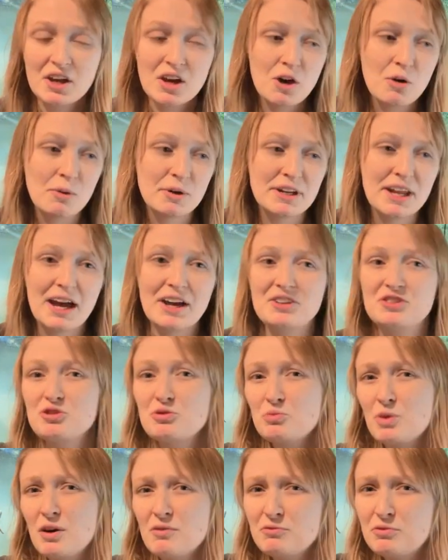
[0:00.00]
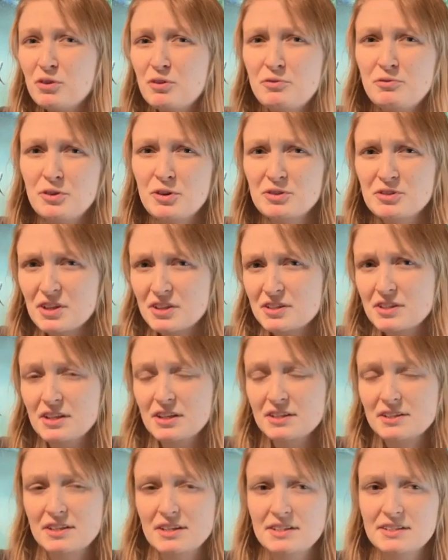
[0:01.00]
when natural 144 doesn't
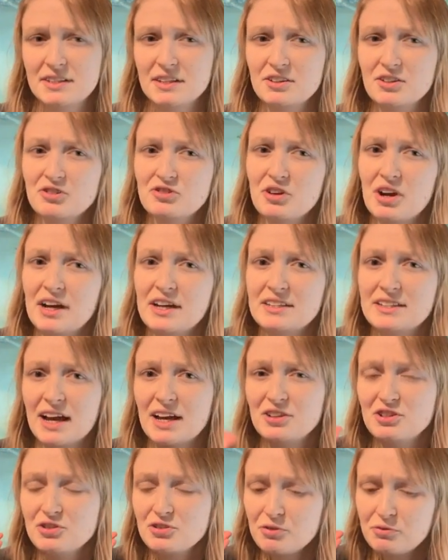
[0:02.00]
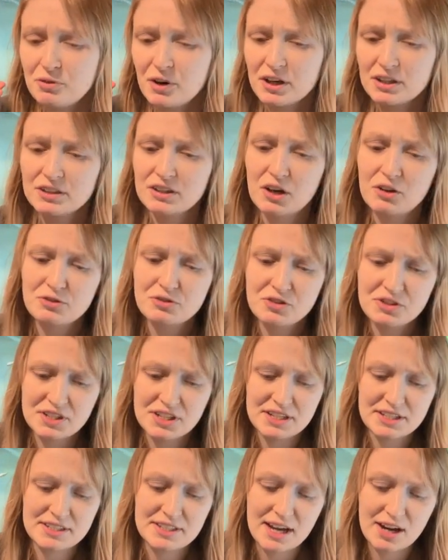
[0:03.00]
exist in the trade, and you can find loads of
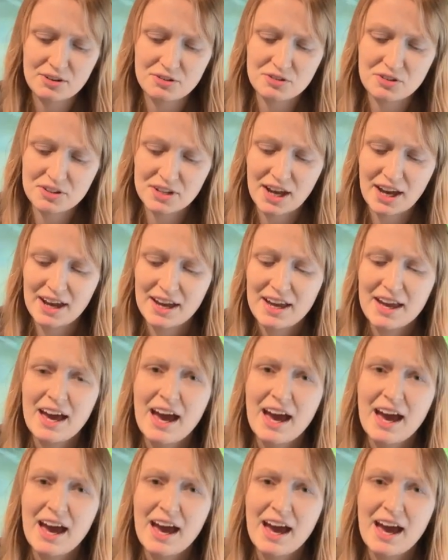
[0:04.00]
details on that,